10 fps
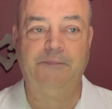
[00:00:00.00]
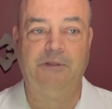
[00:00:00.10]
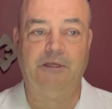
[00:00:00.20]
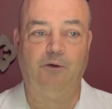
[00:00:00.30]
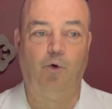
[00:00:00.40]

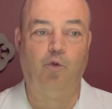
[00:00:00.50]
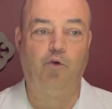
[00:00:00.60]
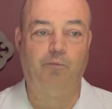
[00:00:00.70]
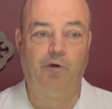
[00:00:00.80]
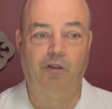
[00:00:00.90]
The
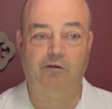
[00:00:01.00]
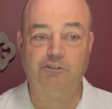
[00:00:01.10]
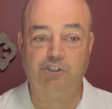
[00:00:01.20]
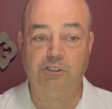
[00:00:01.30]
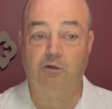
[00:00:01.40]
older brother
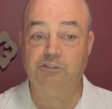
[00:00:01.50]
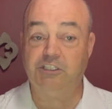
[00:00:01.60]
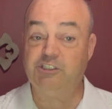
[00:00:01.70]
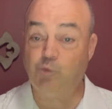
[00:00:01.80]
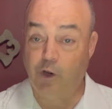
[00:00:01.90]
shows
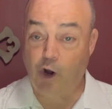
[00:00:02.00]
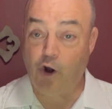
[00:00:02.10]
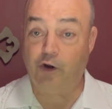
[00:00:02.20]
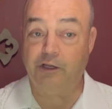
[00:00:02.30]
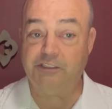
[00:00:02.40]
us what
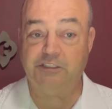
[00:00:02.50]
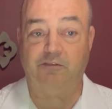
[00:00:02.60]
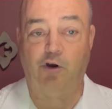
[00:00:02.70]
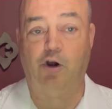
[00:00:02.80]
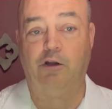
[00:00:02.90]
hardness
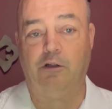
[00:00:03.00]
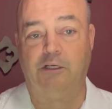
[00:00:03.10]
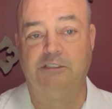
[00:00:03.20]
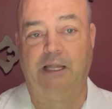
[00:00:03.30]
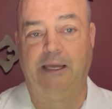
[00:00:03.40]
of heart
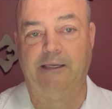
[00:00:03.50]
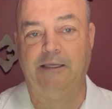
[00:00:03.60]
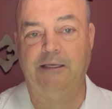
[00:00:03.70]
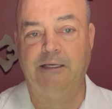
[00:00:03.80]
looks like.